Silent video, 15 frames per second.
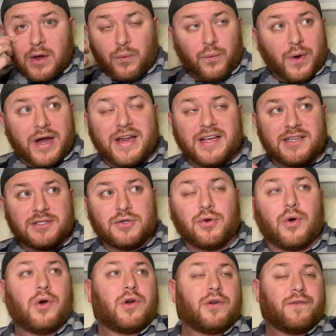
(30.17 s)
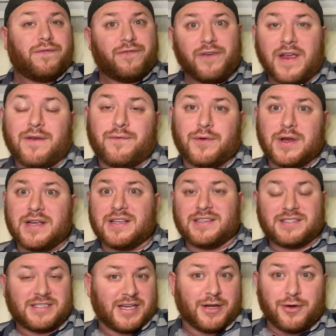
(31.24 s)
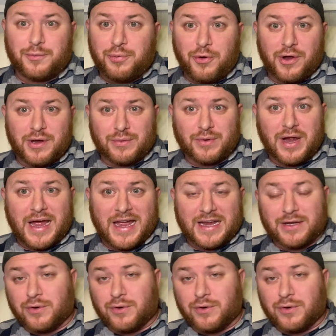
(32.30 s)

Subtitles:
What is your favorite Cedar Point ride?